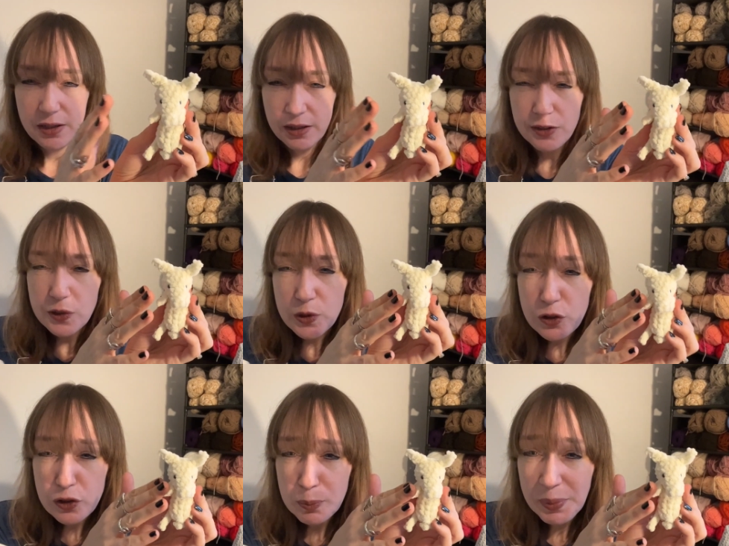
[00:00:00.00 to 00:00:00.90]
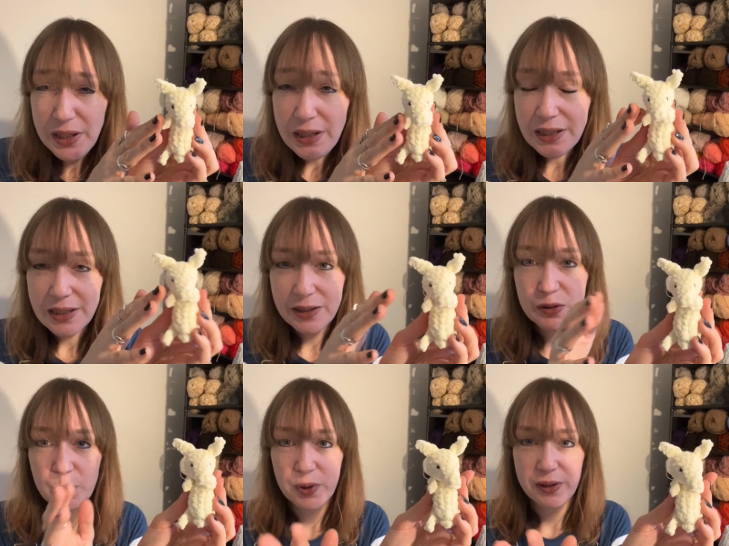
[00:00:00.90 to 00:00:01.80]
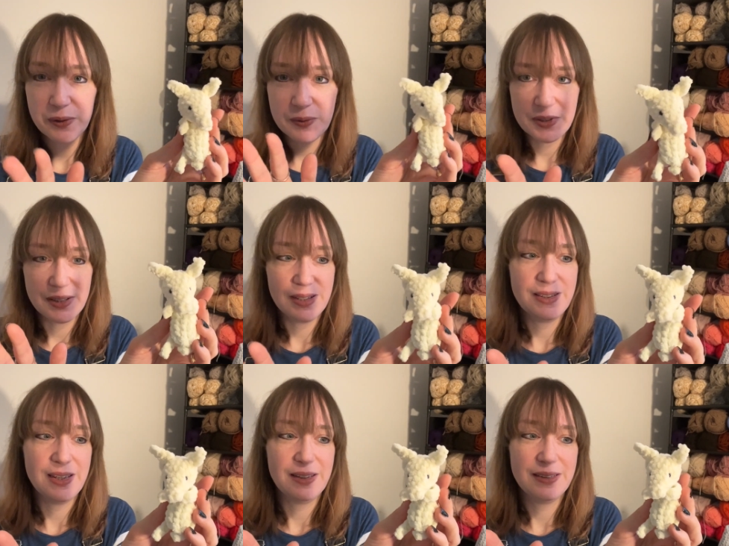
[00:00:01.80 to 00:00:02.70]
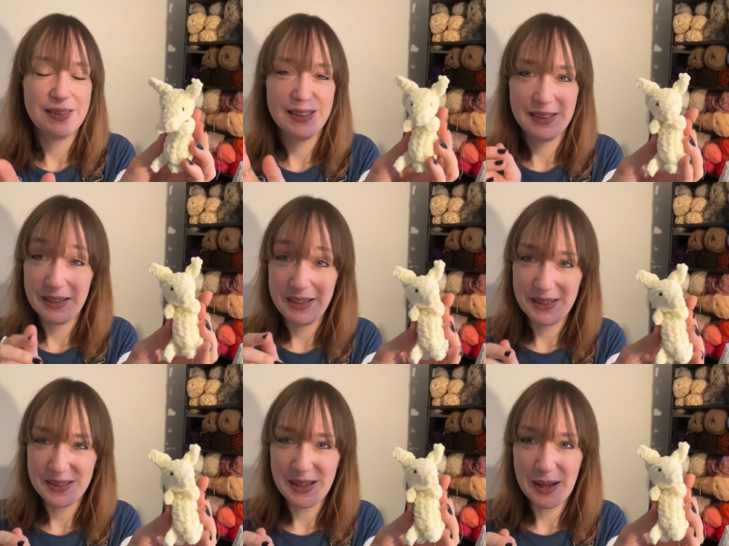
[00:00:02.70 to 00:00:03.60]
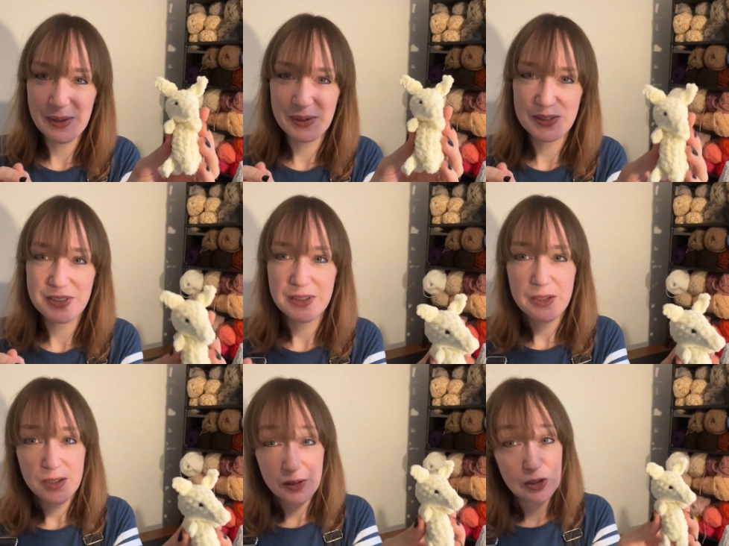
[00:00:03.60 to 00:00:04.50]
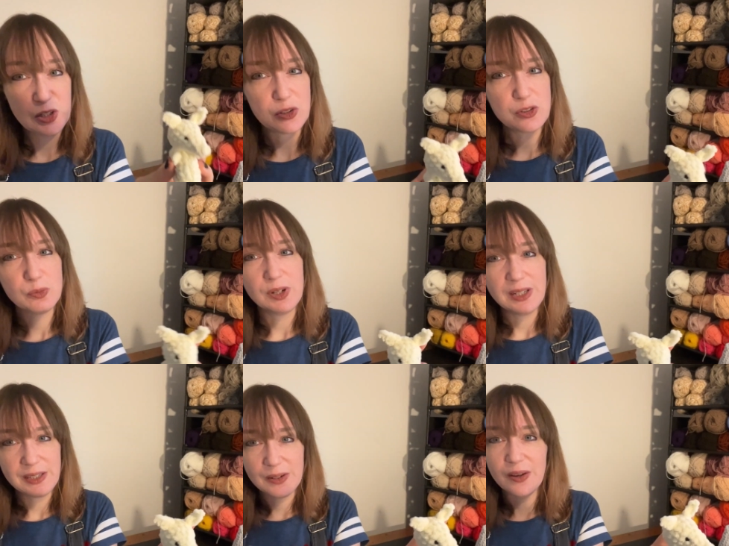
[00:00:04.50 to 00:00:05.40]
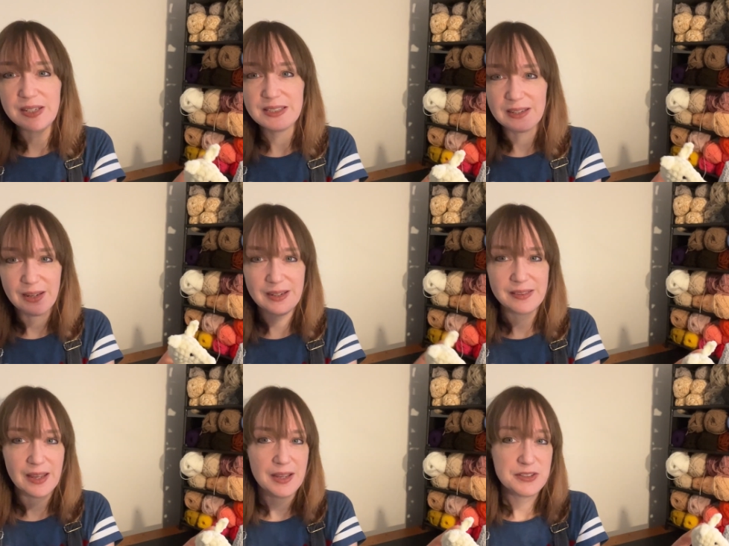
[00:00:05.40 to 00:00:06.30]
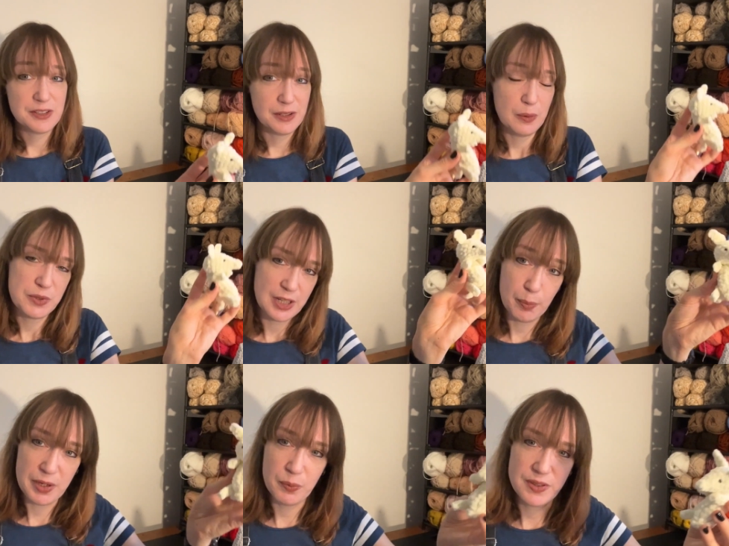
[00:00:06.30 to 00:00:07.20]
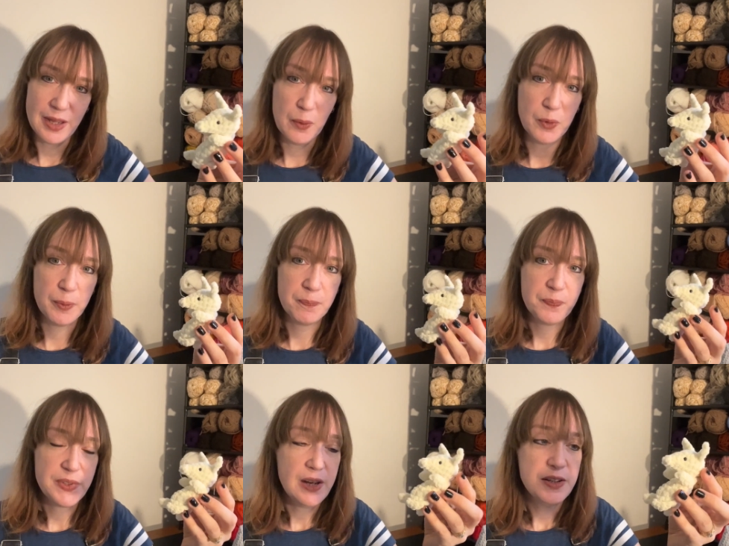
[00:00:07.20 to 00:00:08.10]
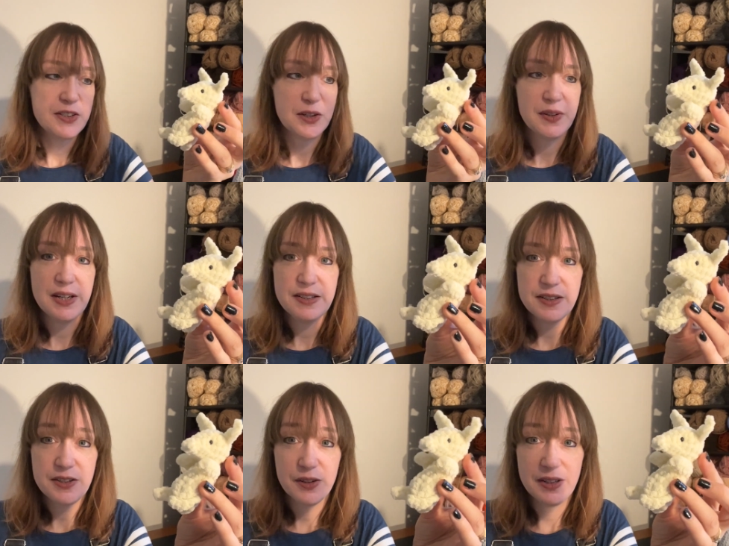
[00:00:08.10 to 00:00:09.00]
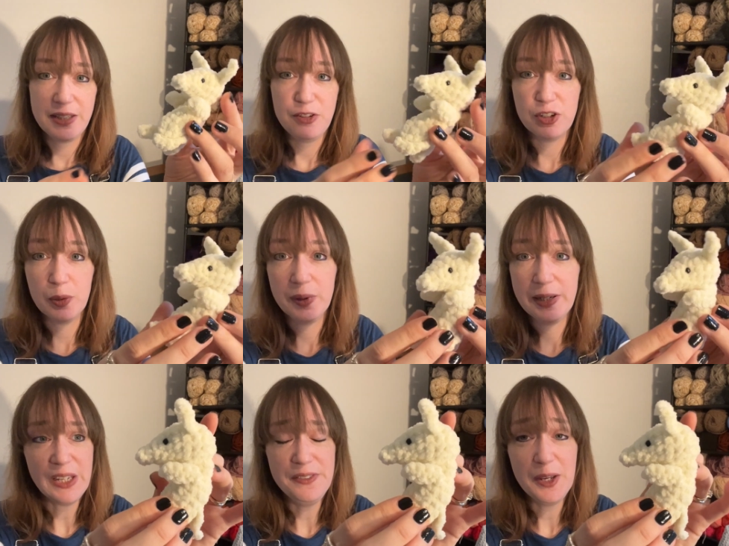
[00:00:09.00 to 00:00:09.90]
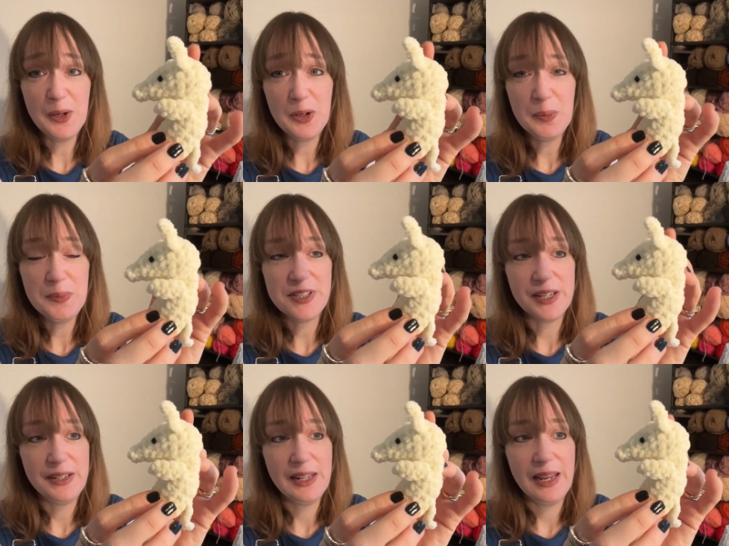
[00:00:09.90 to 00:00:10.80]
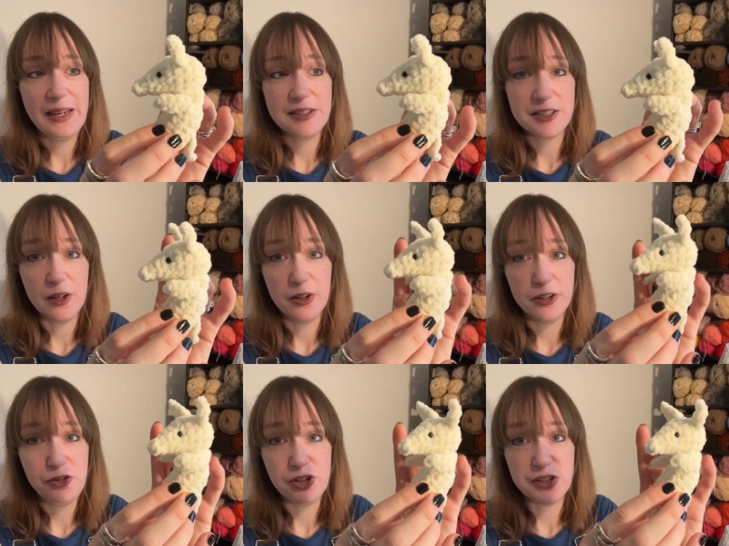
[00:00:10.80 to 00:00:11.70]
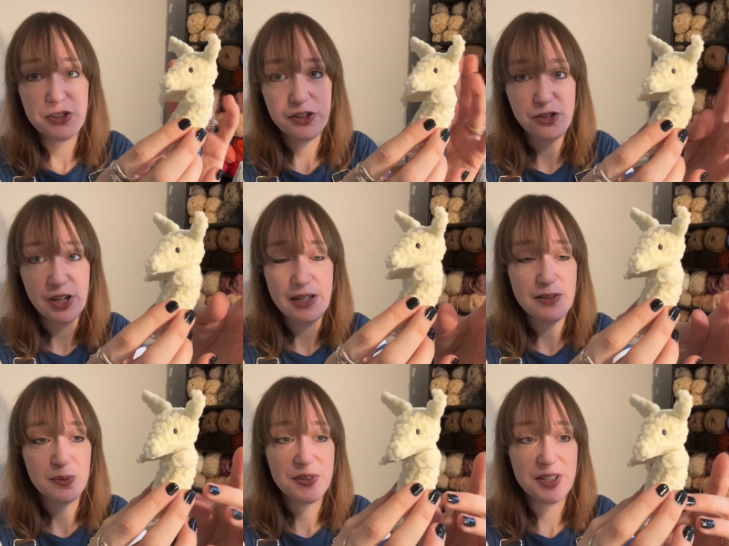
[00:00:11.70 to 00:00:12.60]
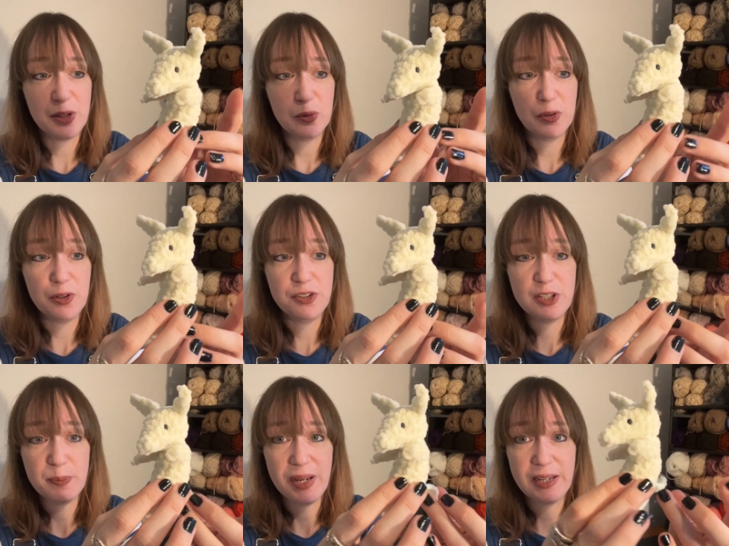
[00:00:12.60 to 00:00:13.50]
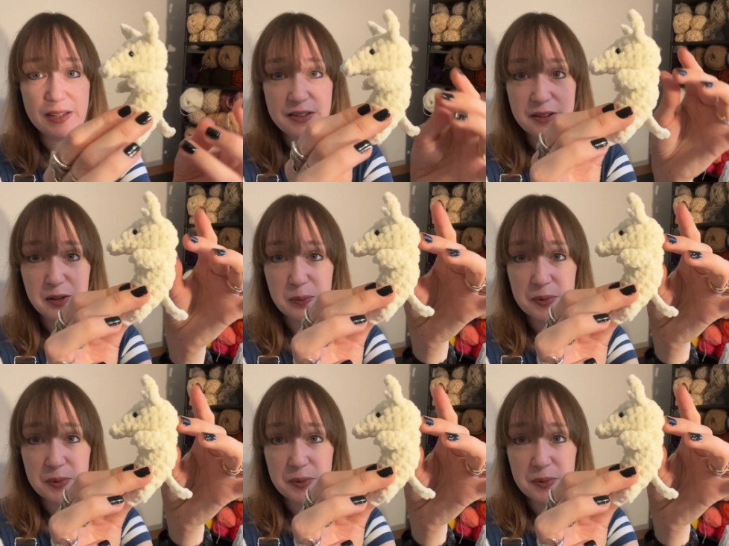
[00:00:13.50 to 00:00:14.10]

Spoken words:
So it's just peeking at the world, and I think that looked really nice like that. So I was happy with that one. So there's the tiny joey. The arms and legs are just chains with single crochets back into them.